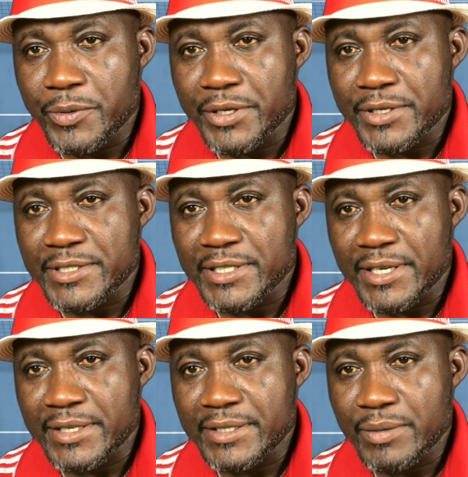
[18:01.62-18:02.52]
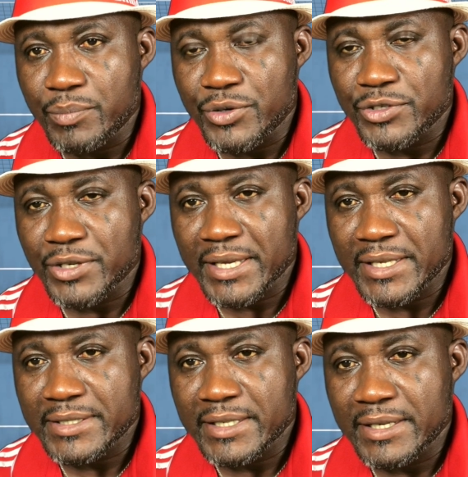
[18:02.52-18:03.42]
will consider and put your
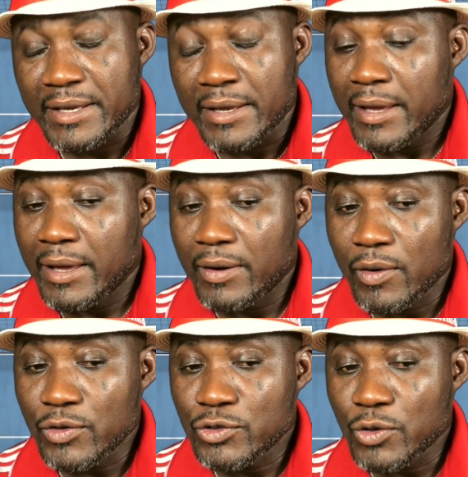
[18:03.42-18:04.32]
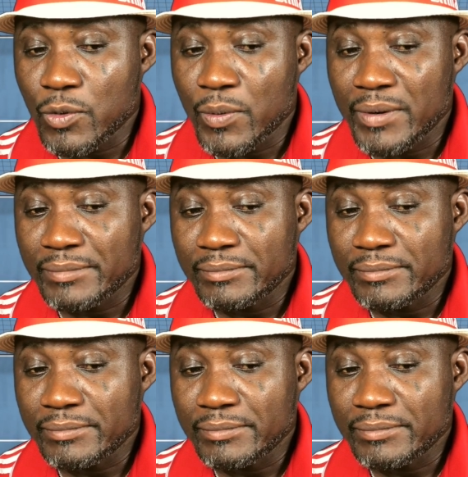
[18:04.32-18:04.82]
kids in. And also,